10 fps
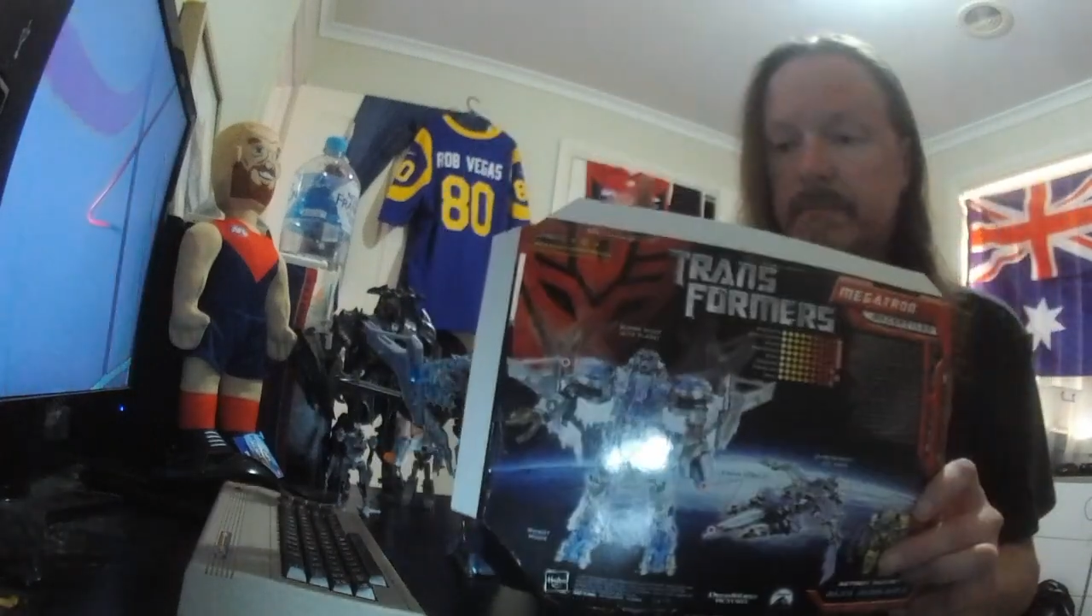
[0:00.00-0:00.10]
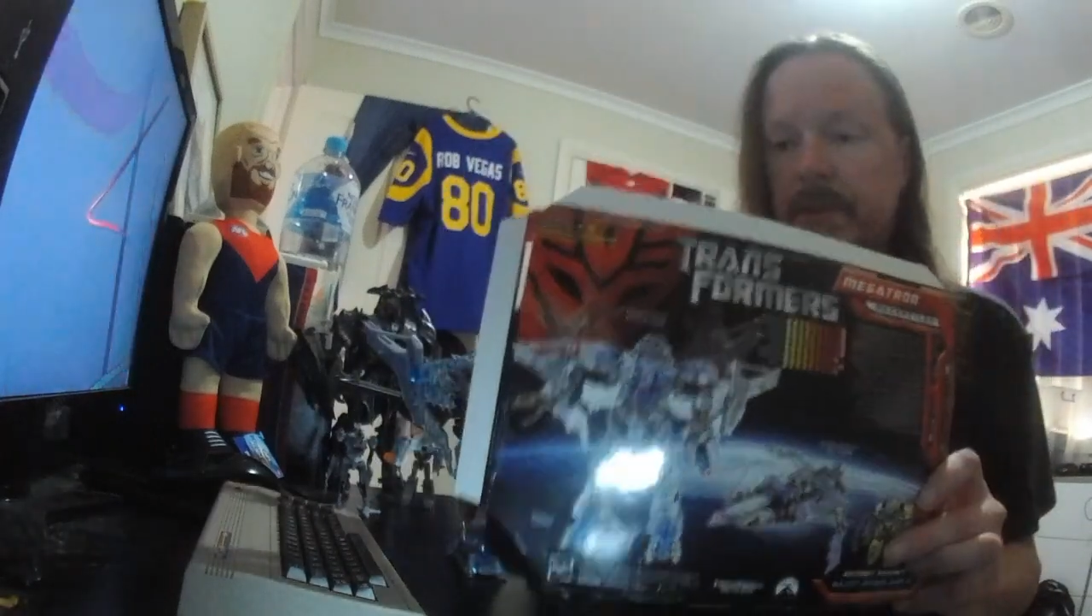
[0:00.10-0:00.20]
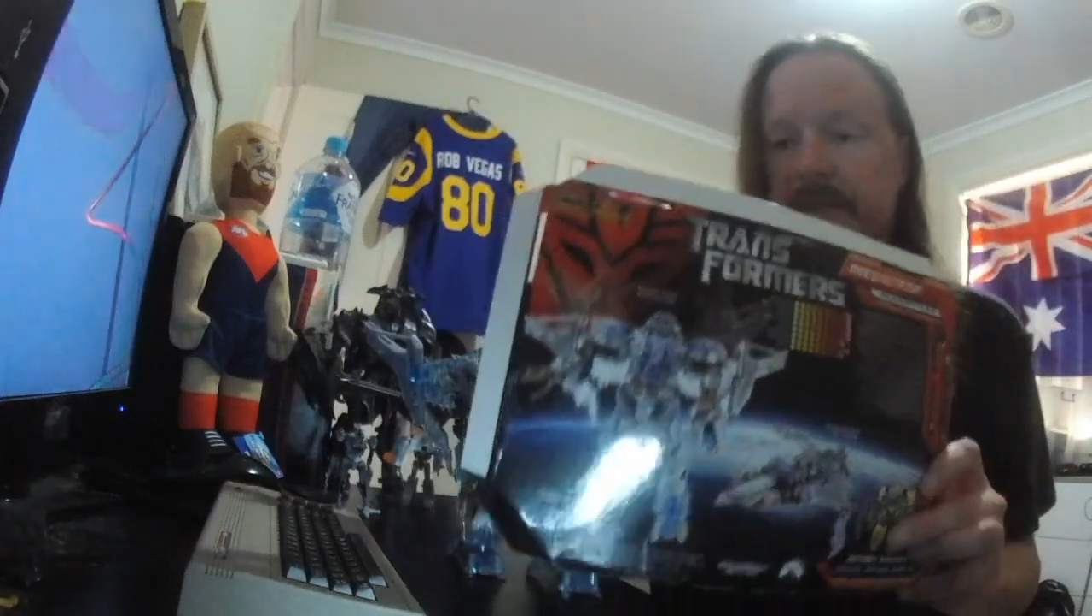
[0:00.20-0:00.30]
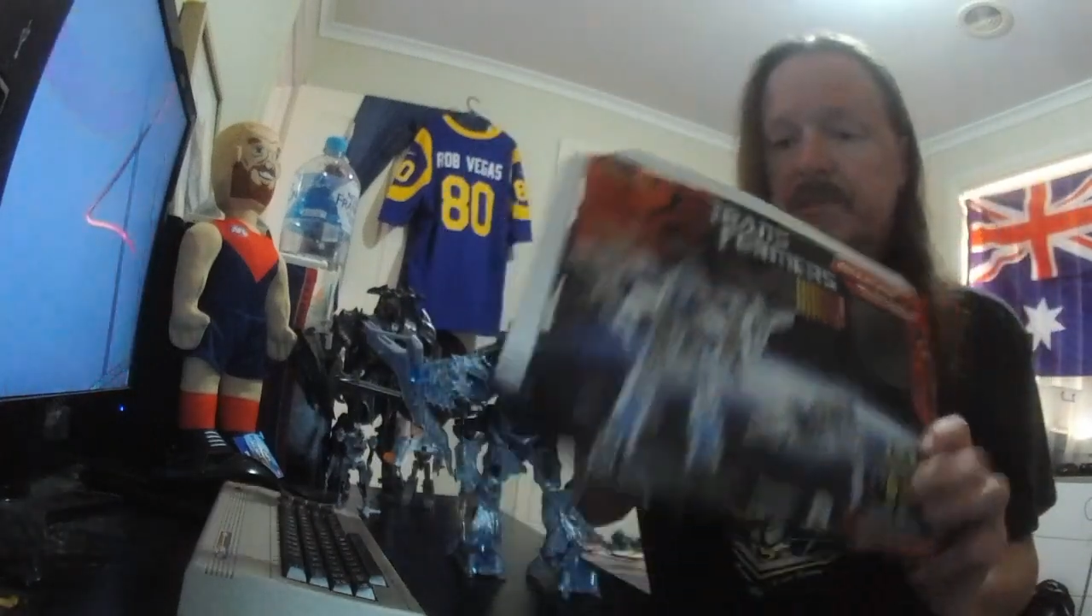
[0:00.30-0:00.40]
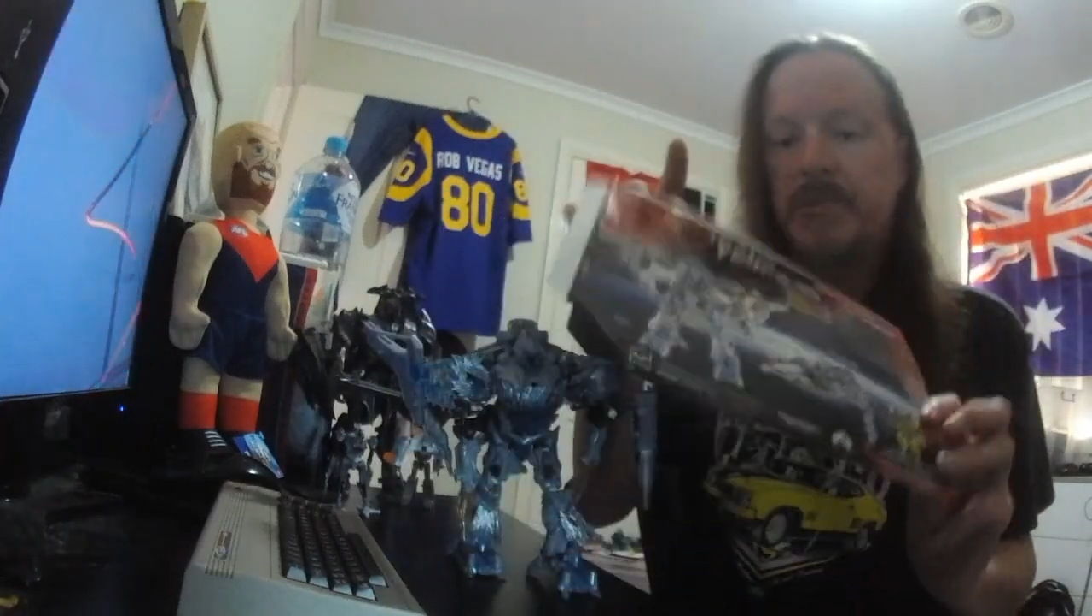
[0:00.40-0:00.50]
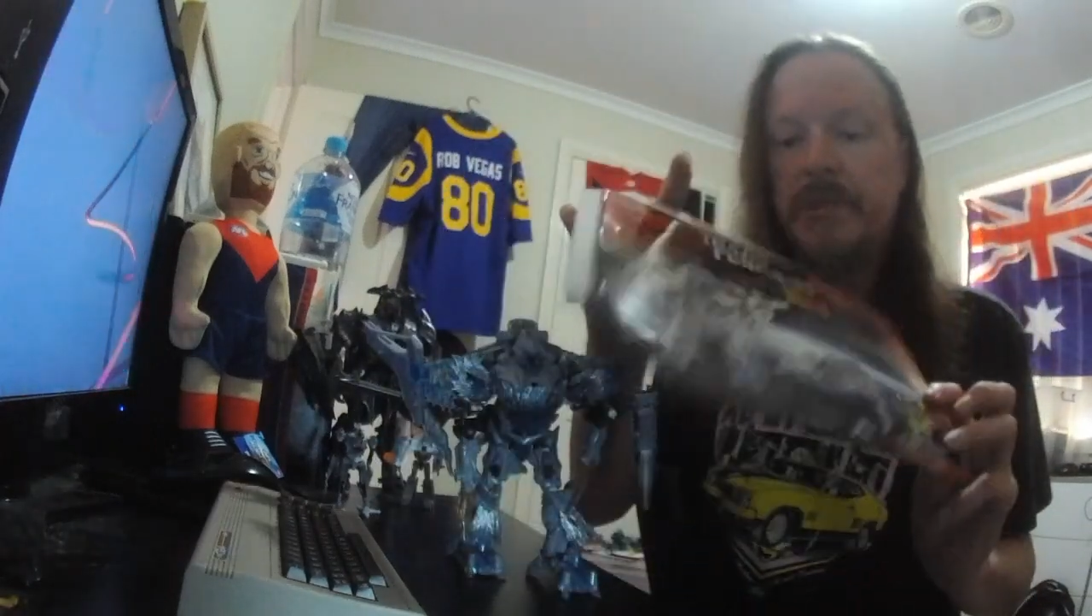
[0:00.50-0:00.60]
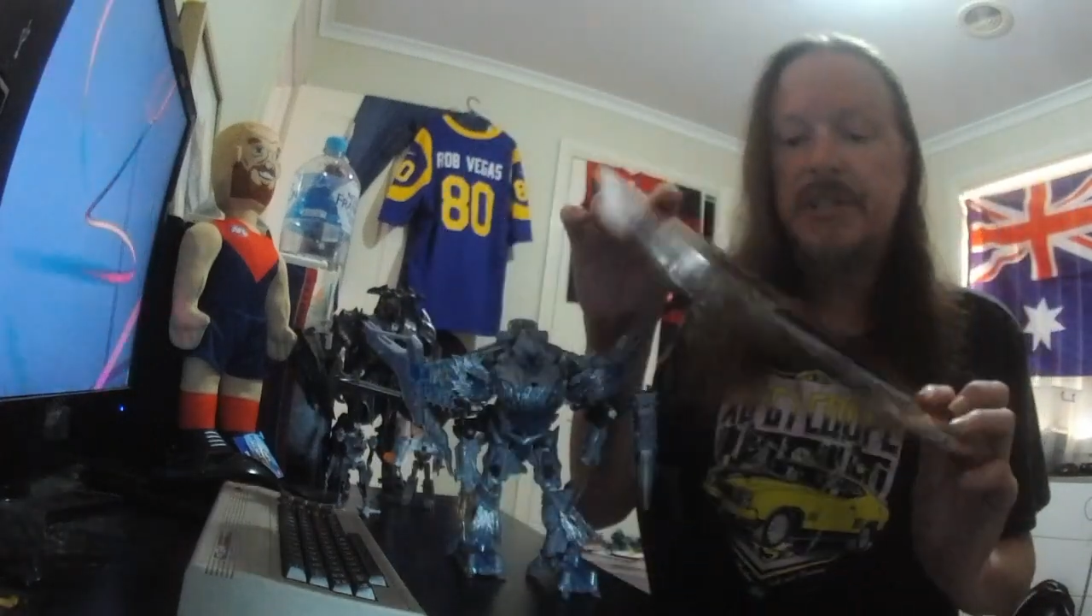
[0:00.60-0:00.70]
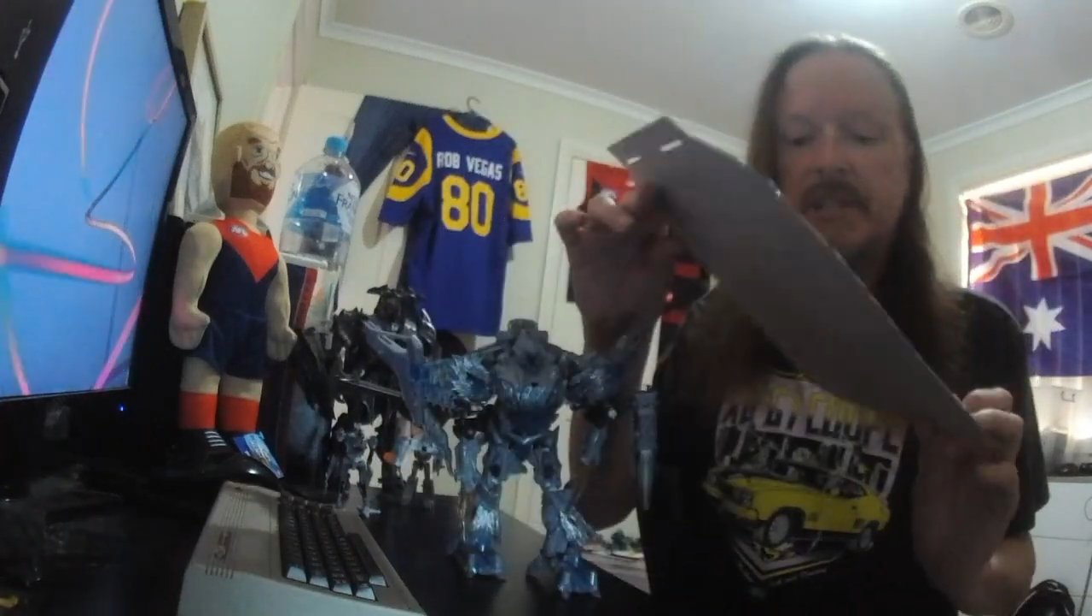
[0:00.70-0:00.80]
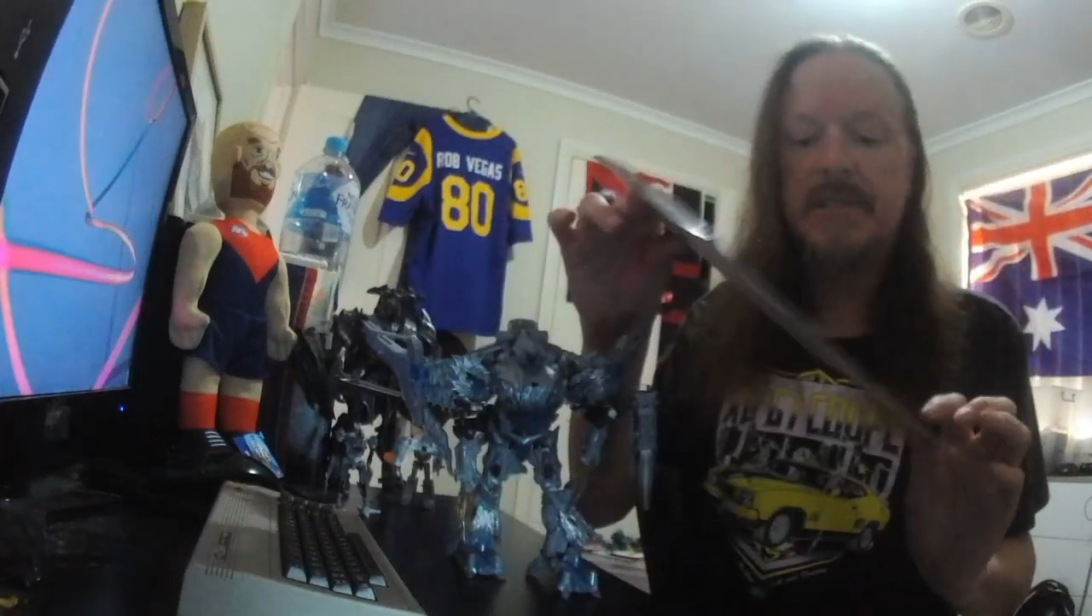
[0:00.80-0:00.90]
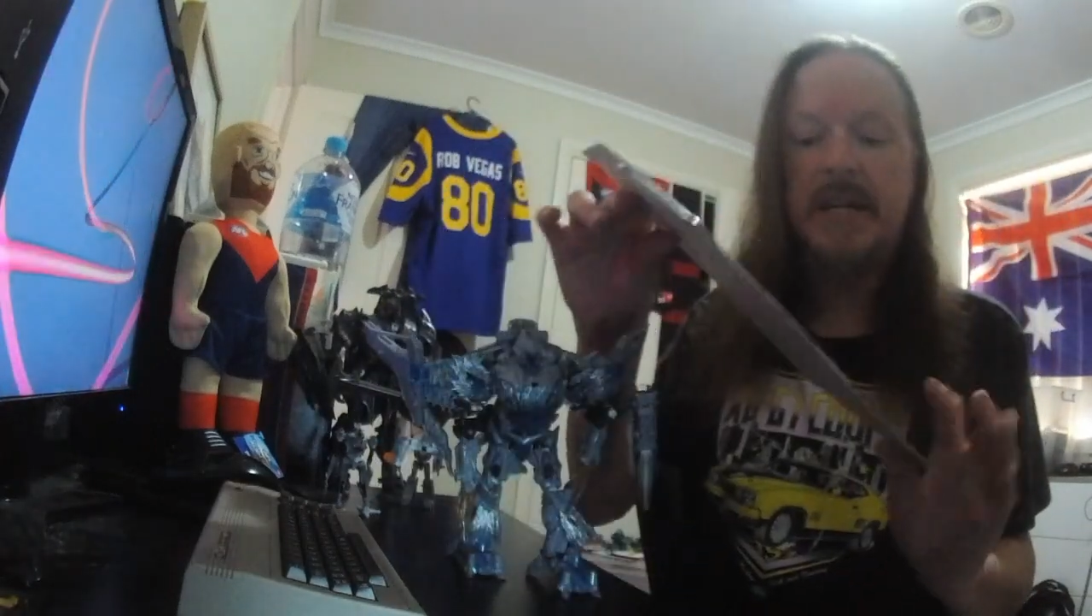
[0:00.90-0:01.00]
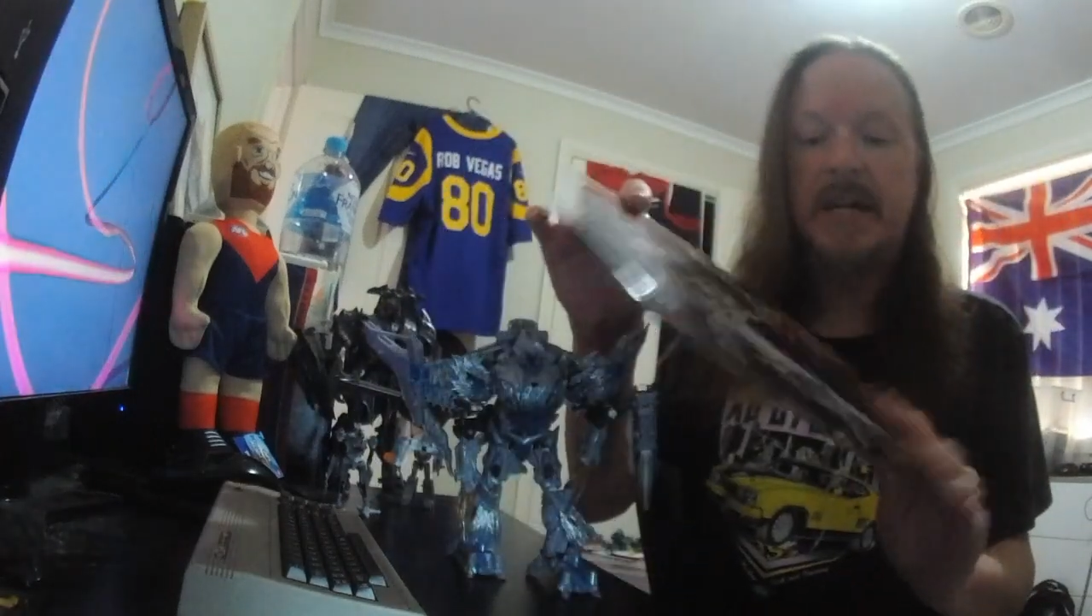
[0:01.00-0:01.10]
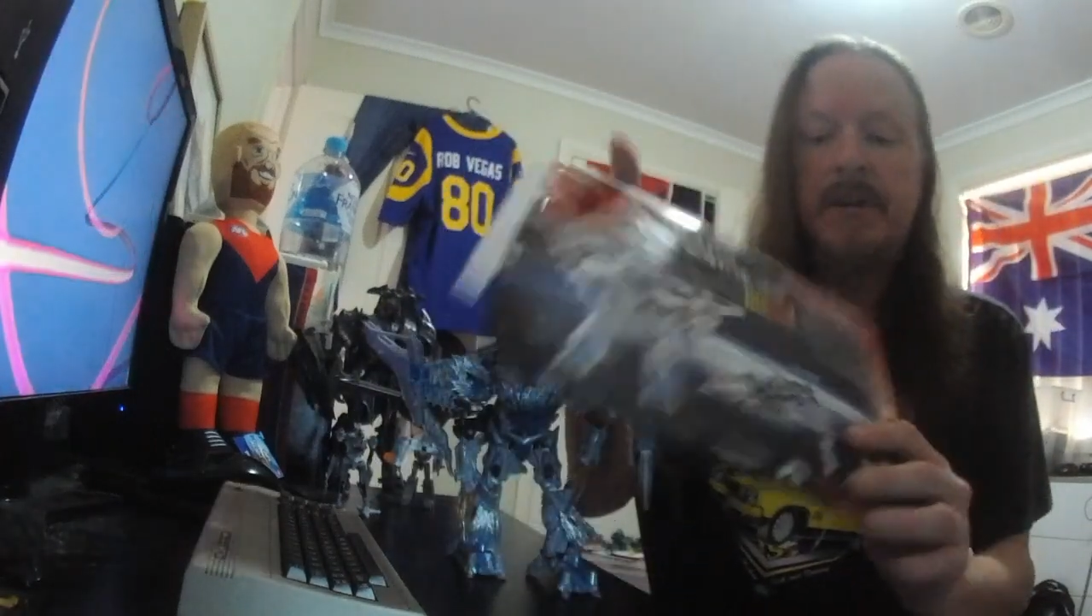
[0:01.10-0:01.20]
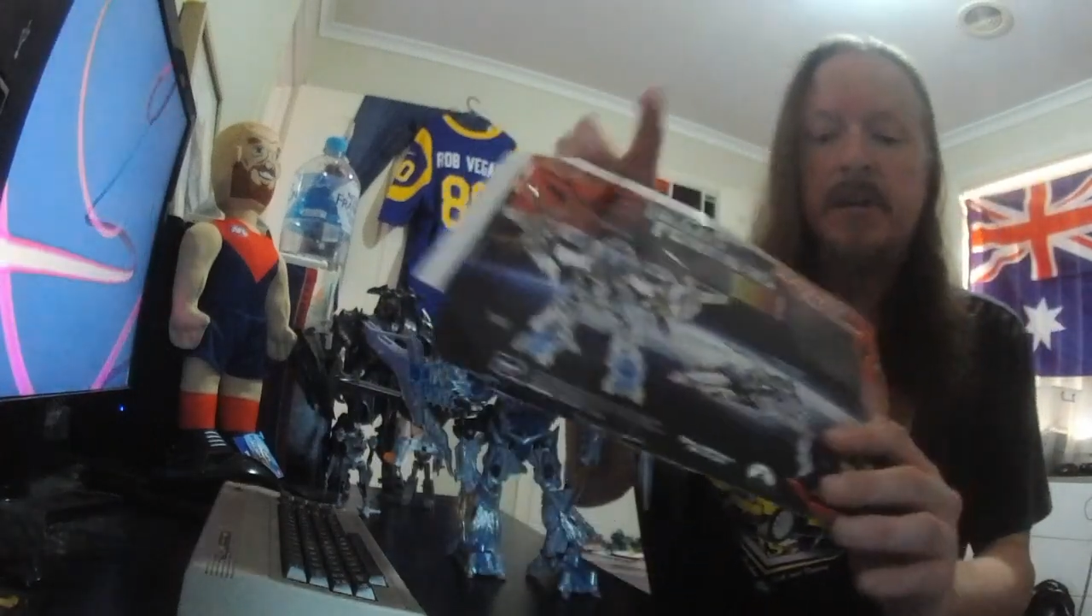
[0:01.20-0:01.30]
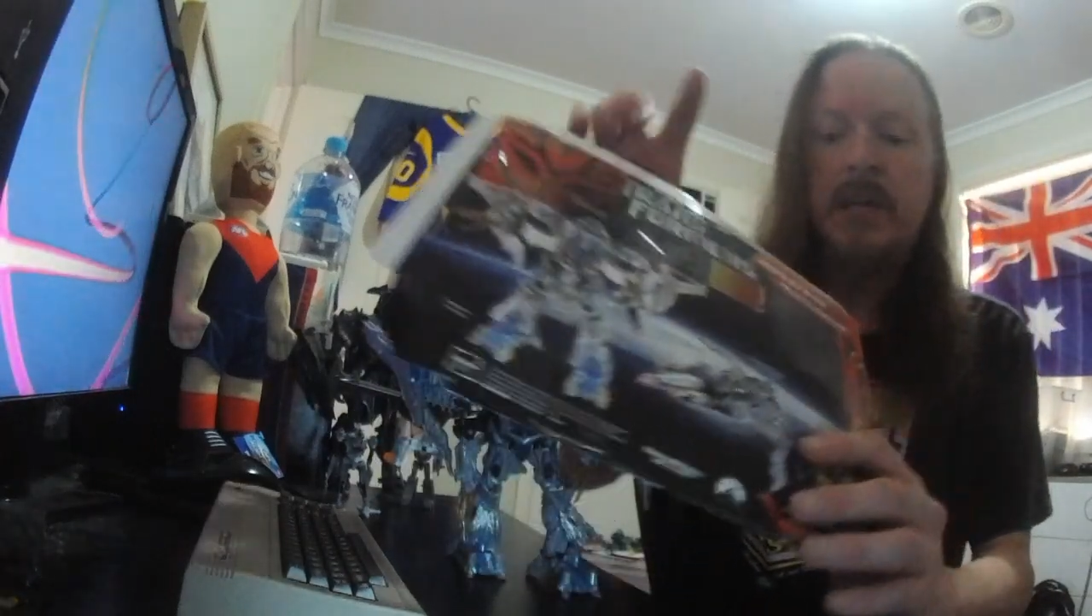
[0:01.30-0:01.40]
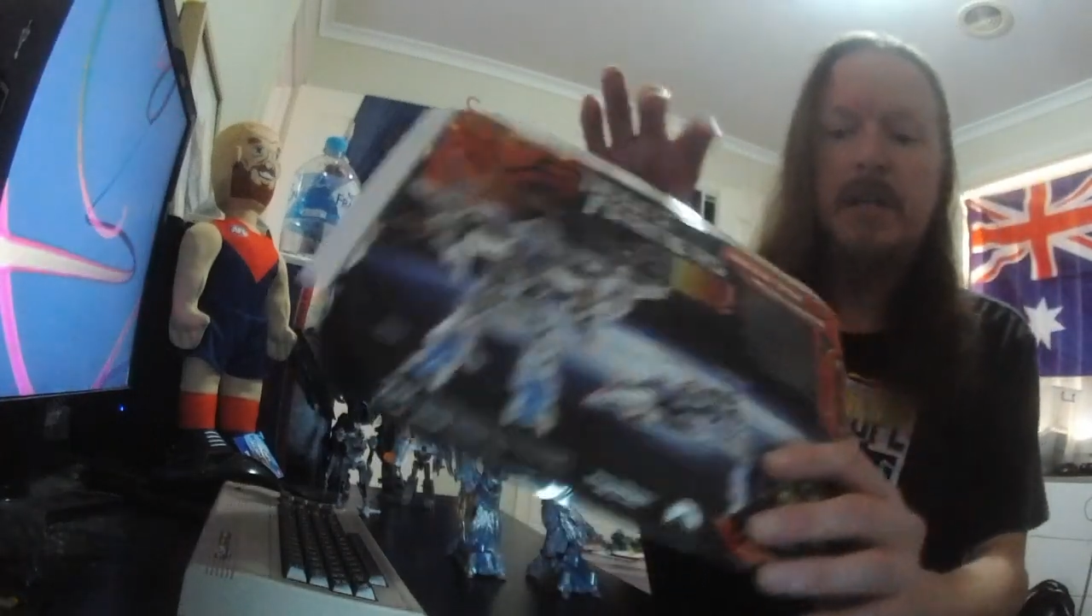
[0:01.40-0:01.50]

that story checks out.